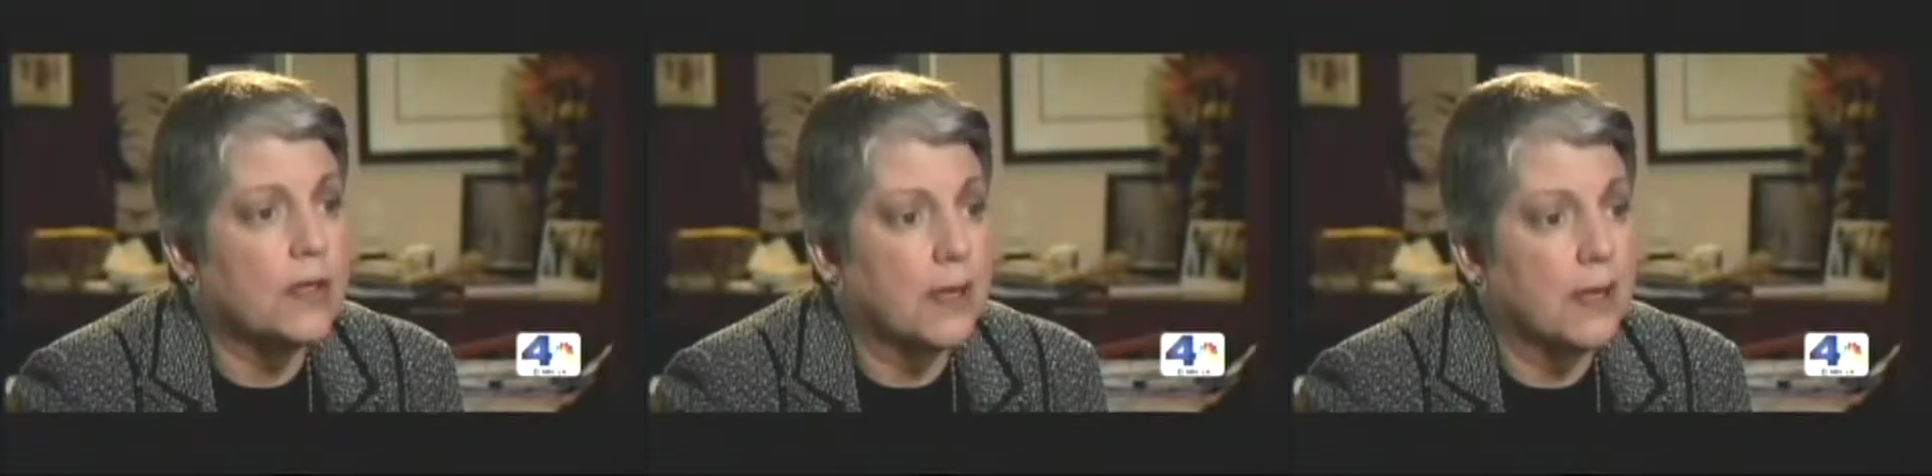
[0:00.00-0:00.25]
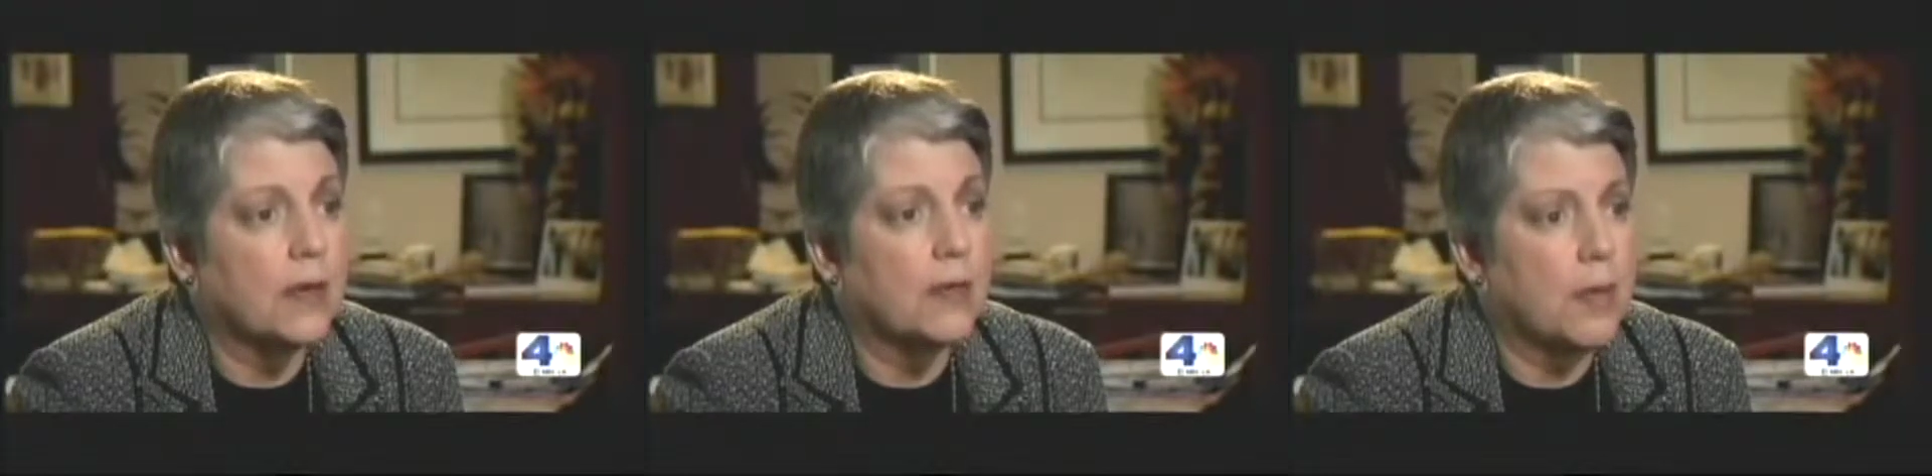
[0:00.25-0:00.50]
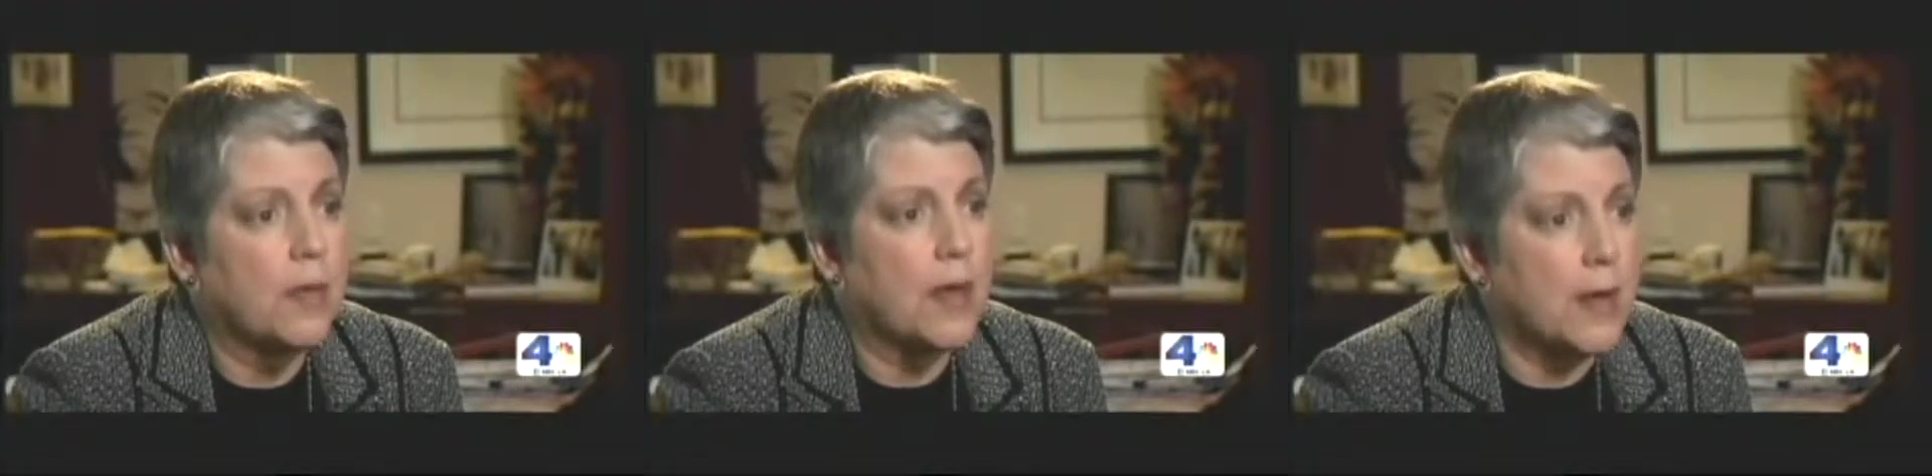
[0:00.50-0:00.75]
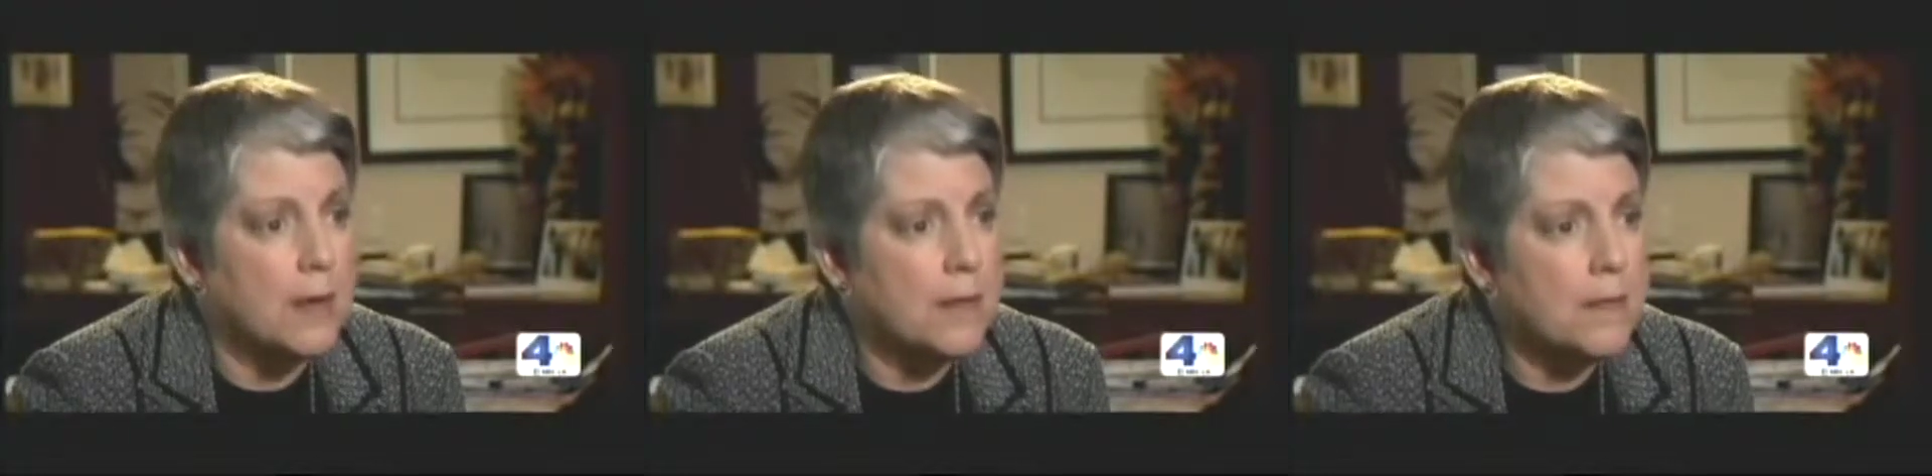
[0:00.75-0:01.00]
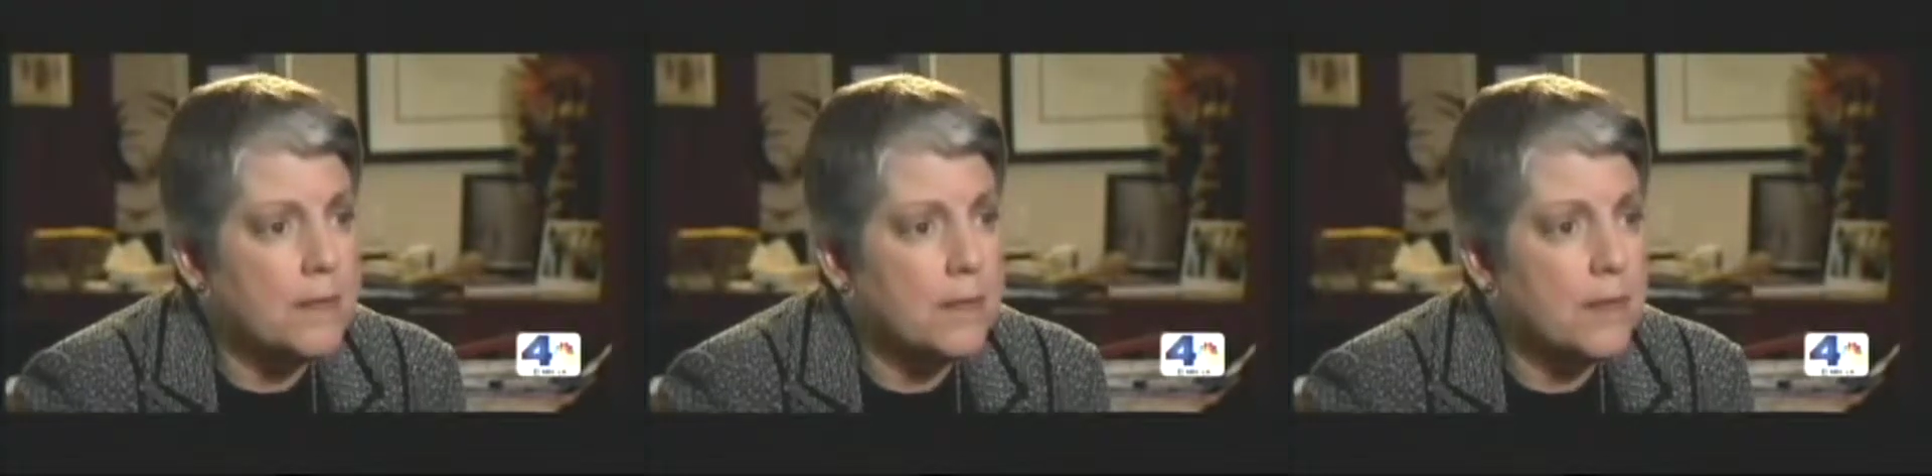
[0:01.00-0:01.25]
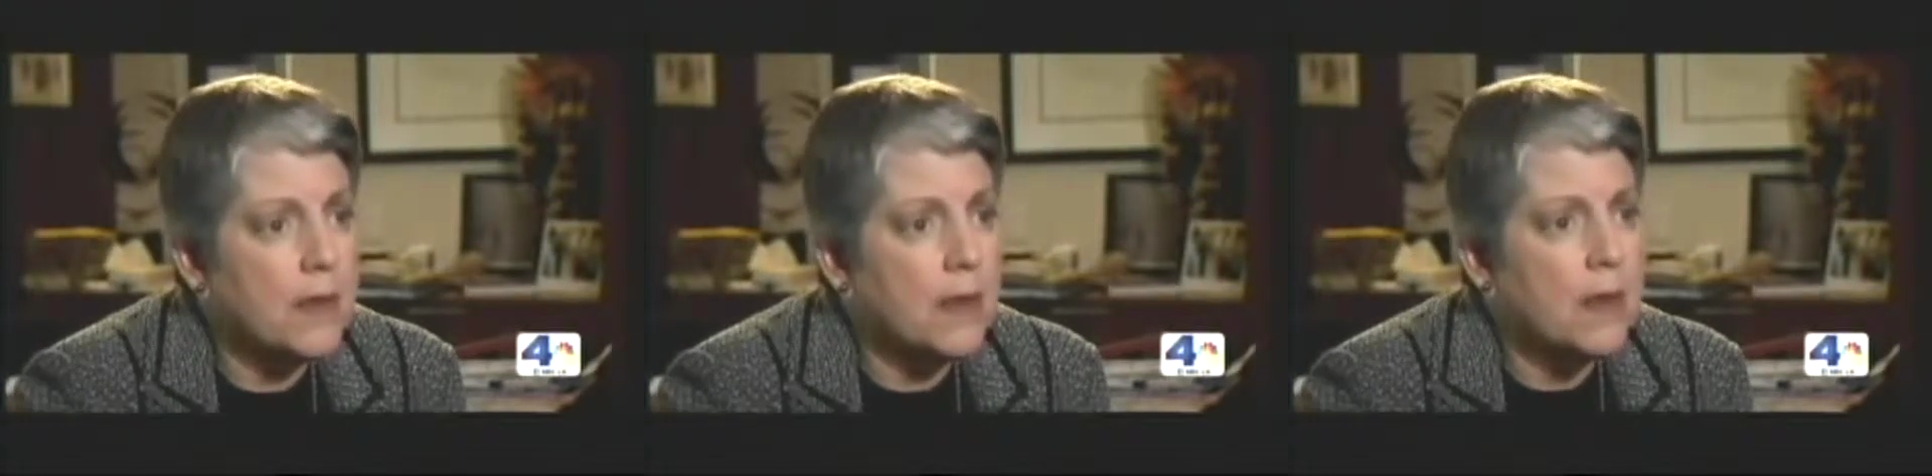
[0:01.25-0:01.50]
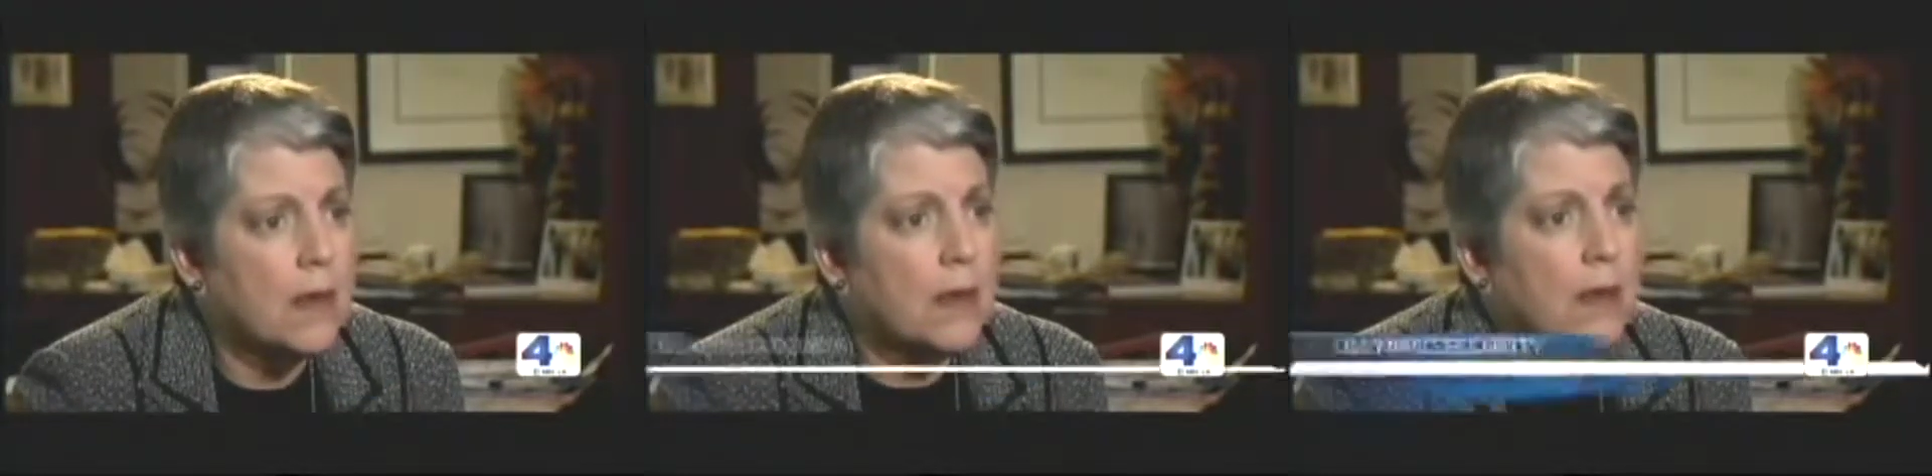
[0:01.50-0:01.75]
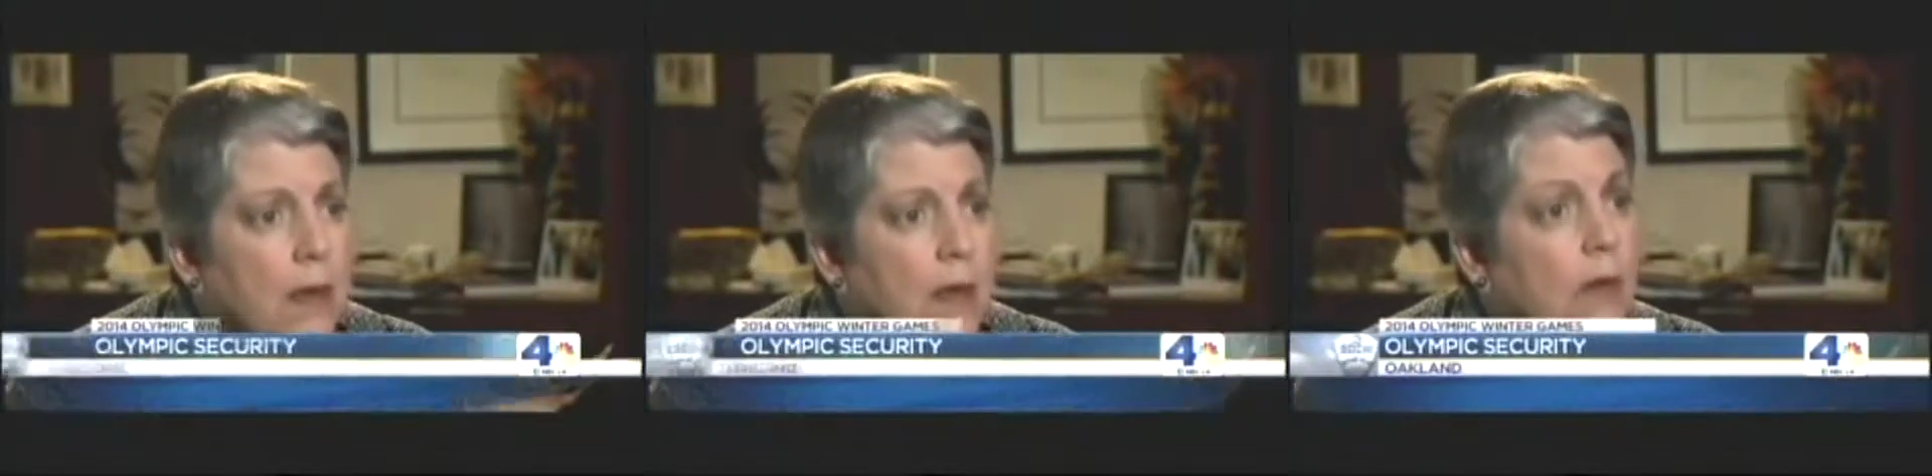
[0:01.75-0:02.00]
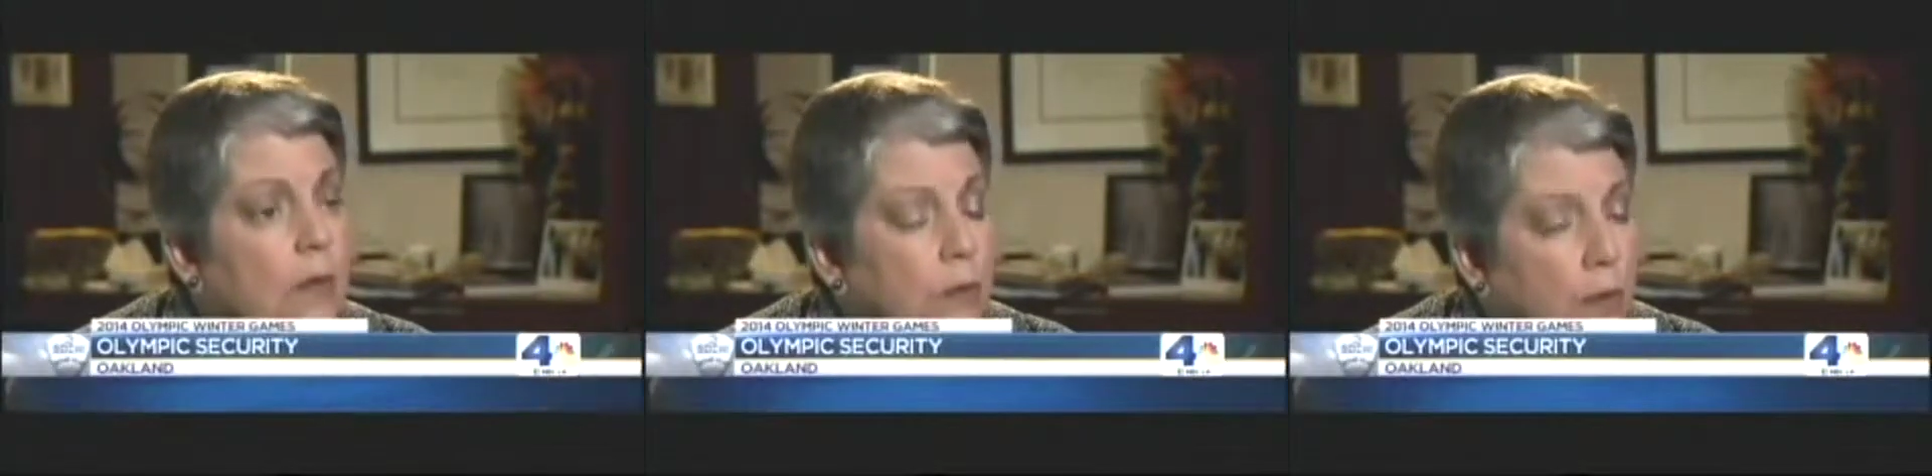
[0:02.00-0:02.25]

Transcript: as they can be made in